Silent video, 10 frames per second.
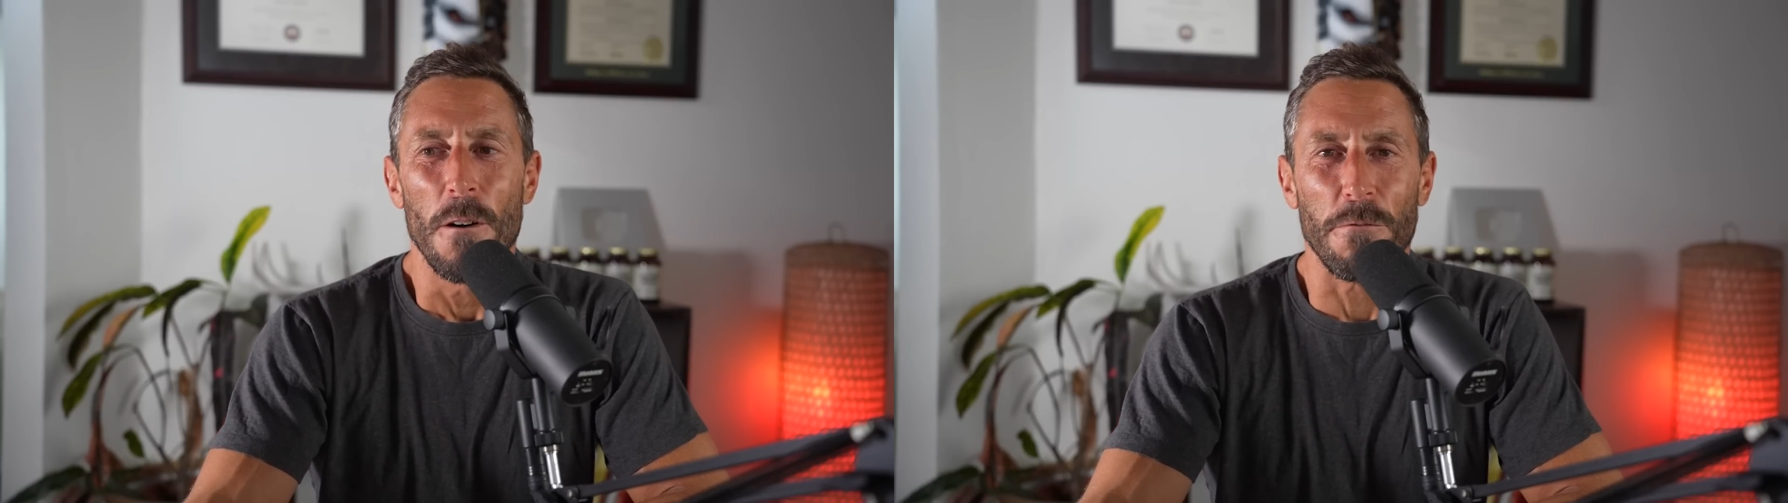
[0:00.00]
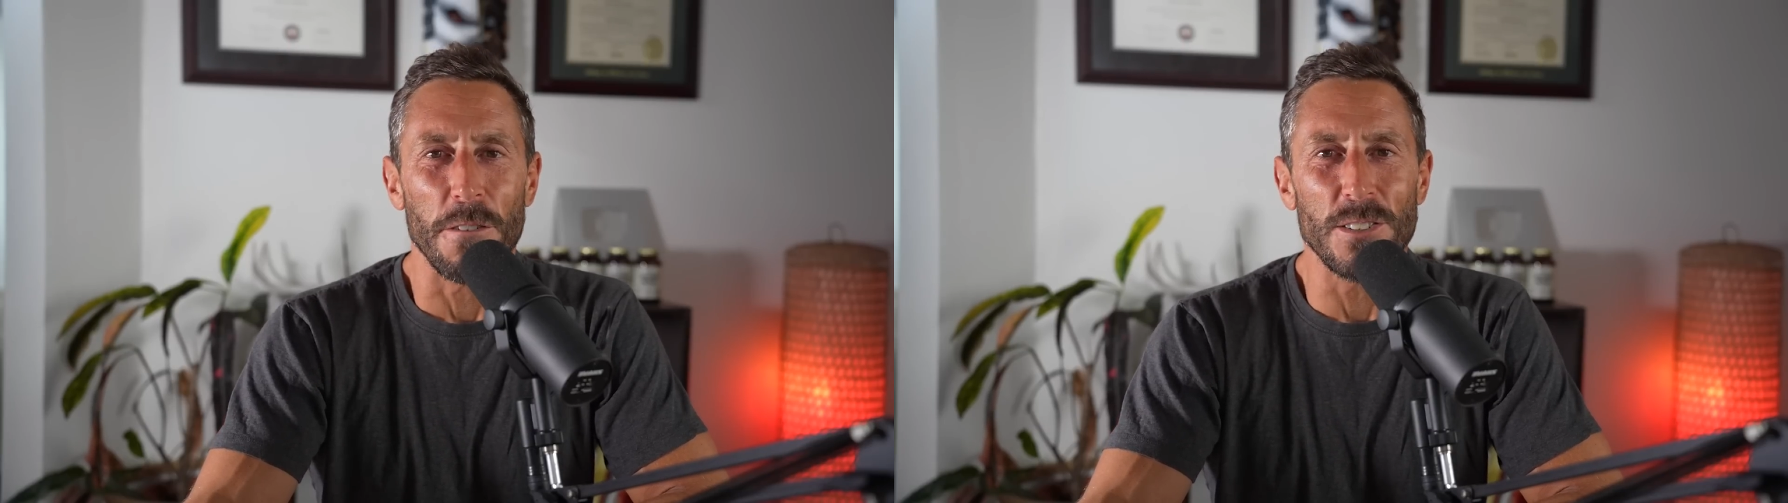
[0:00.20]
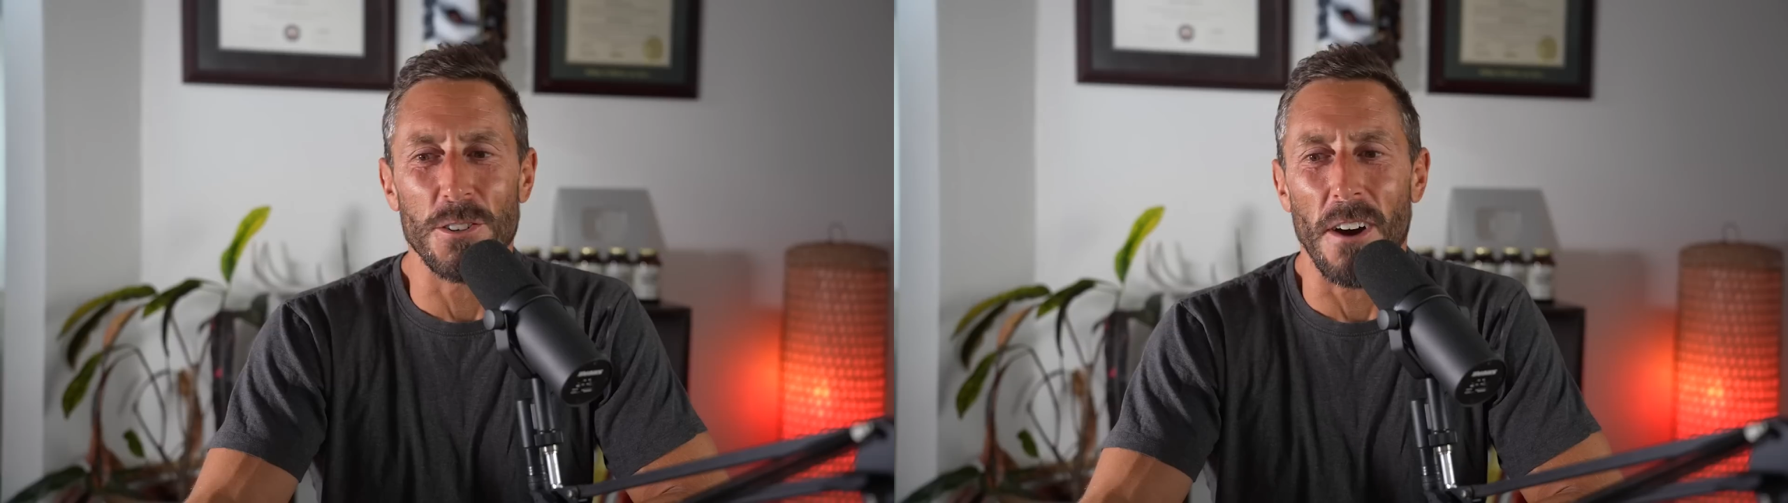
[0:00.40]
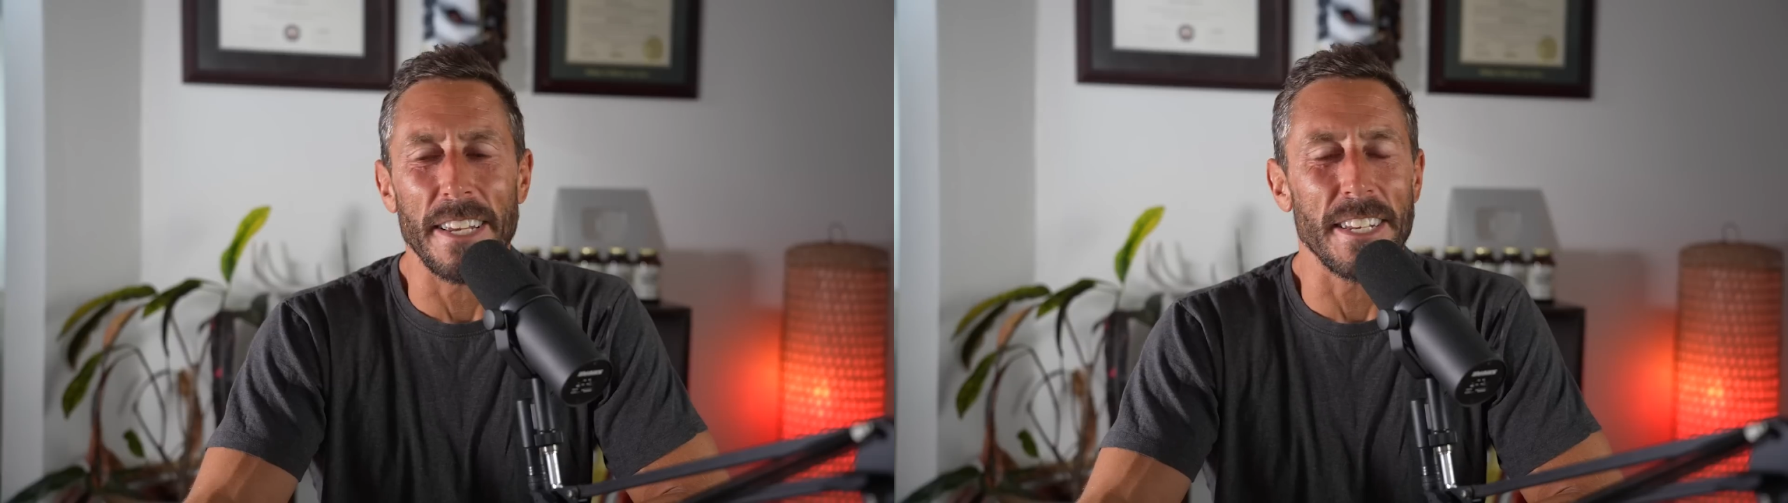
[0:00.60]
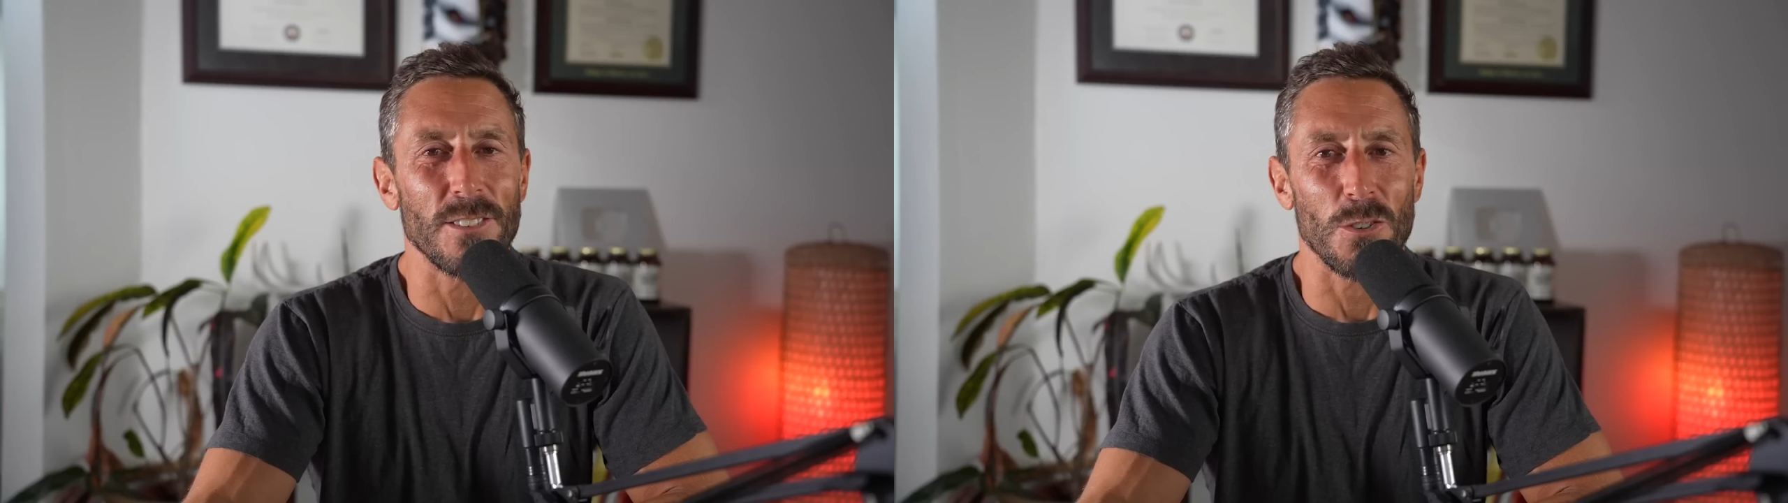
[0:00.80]
freeze your
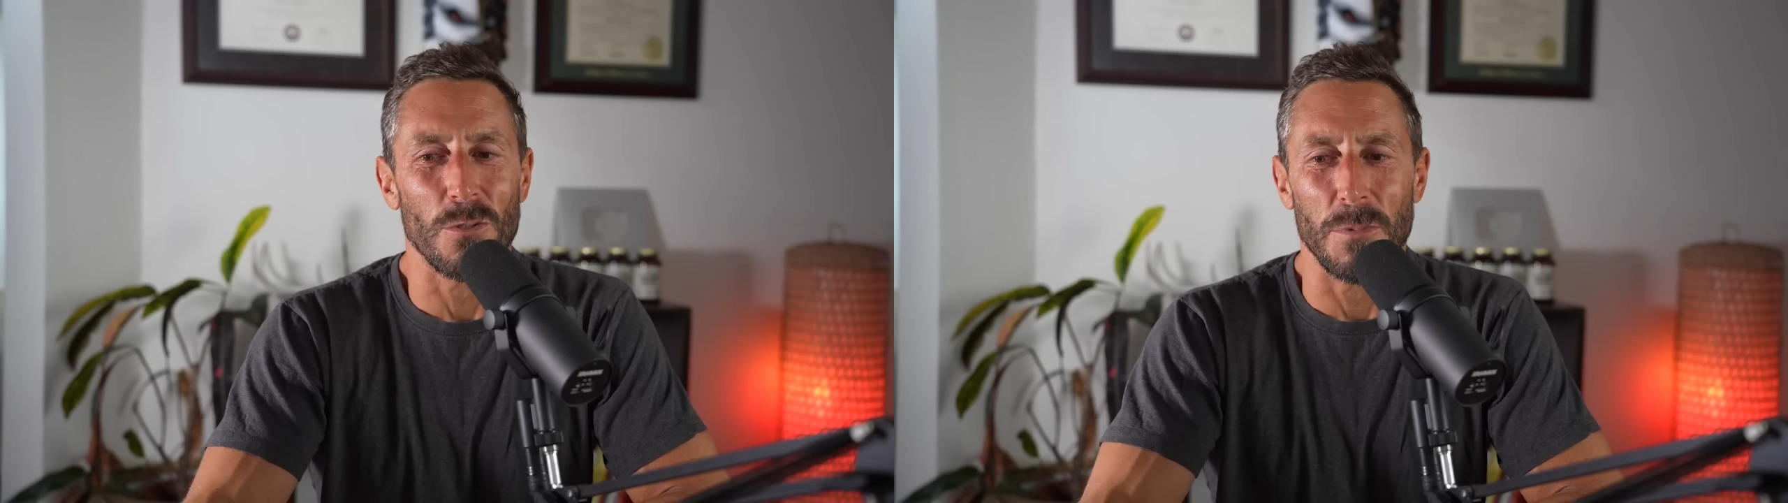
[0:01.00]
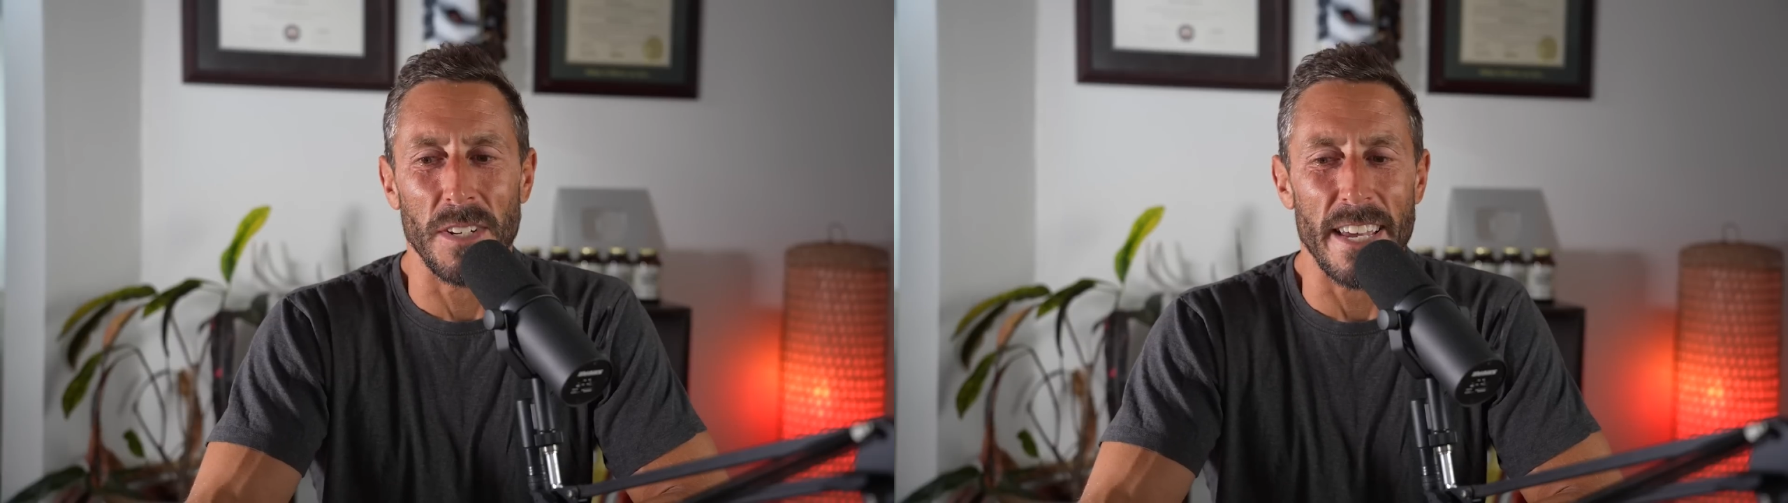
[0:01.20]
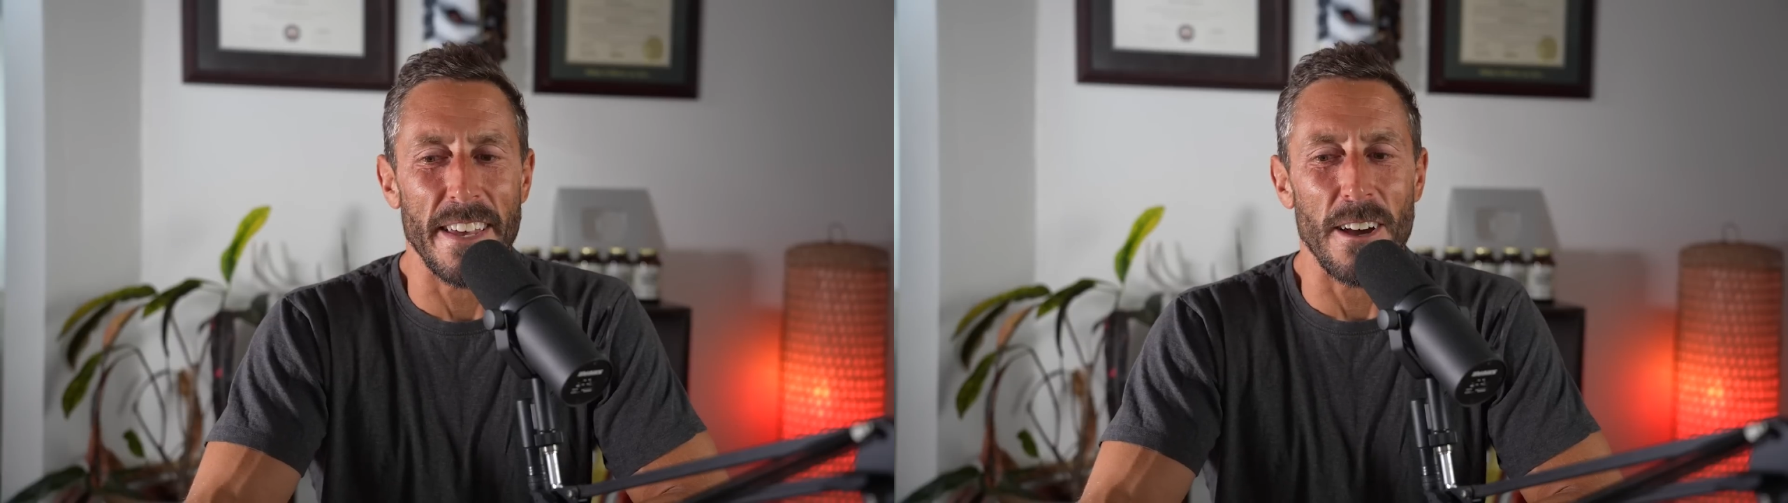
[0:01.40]
ideas in kryptonite,